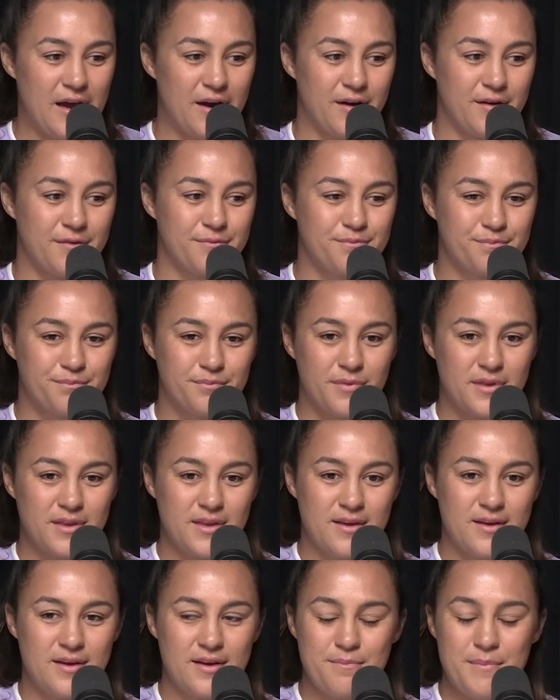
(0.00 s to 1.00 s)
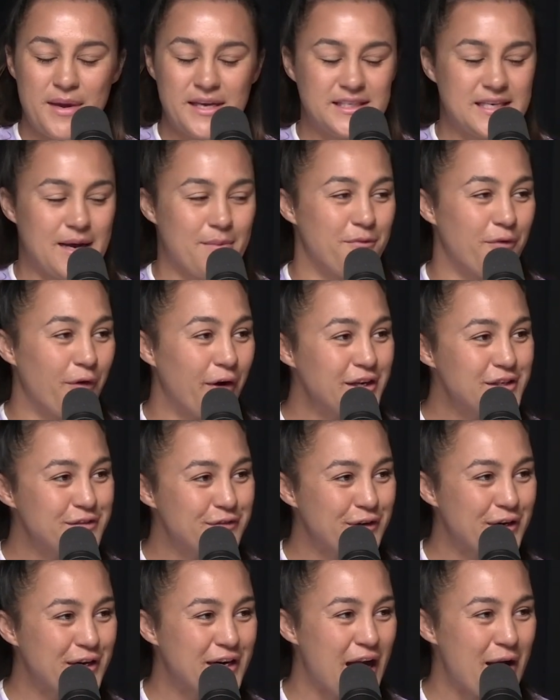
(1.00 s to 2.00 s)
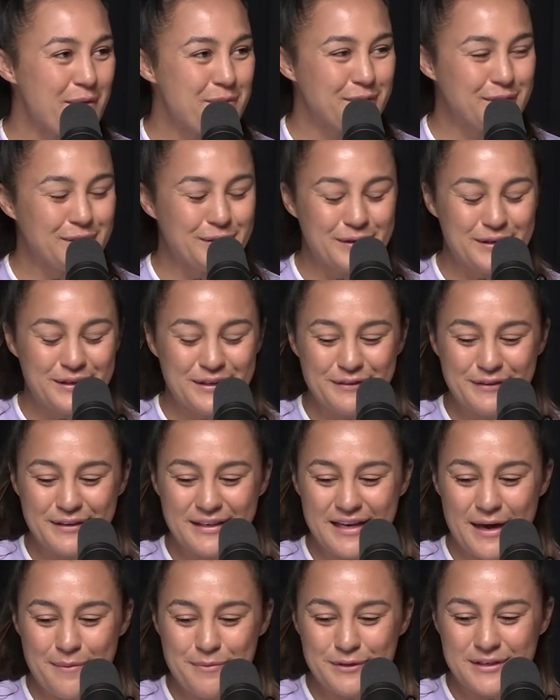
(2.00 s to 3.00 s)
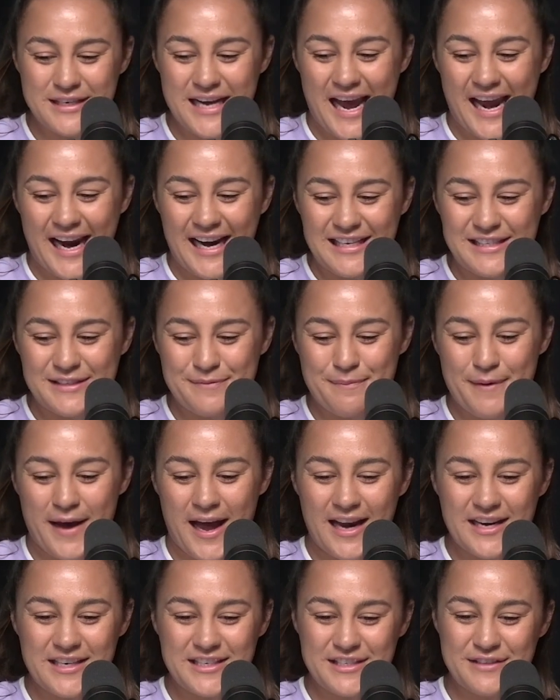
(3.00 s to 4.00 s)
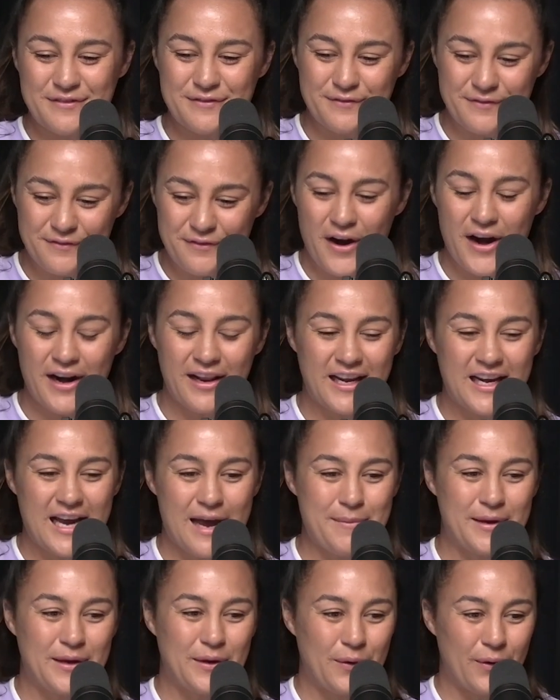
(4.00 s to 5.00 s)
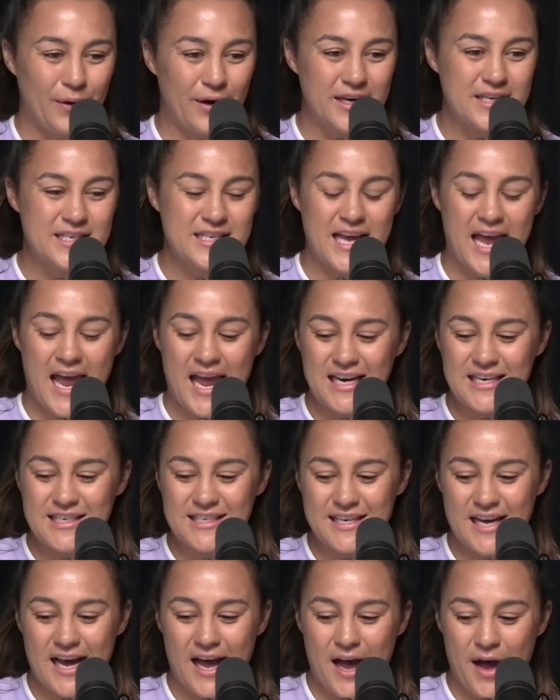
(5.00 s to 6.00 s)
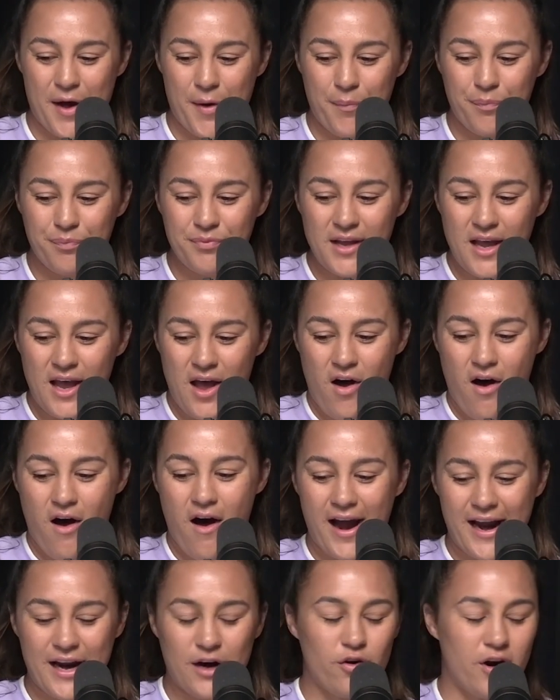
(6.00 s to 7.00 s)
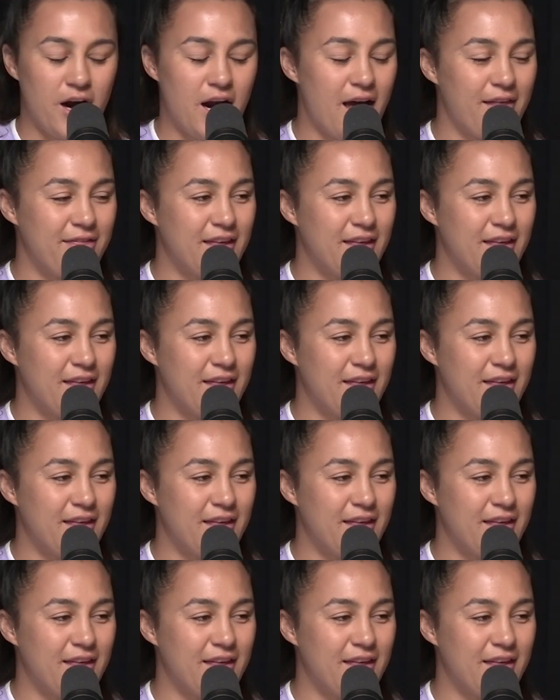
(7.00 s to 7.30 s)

a messed up voice for a couple couple days, but she's finally coming good and um I agree.